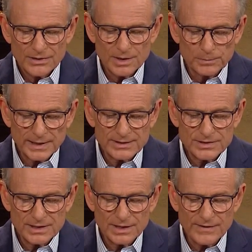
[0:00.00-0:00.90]
The
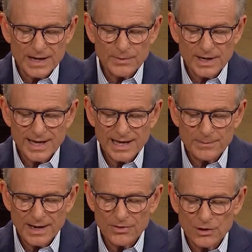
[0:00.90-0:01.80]
blessing of
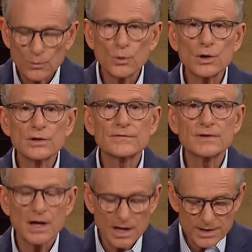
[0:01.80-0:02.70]
Abraham and the Word of
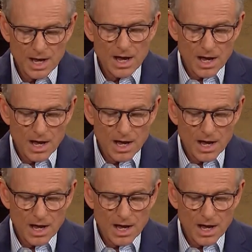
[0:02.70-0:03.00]
God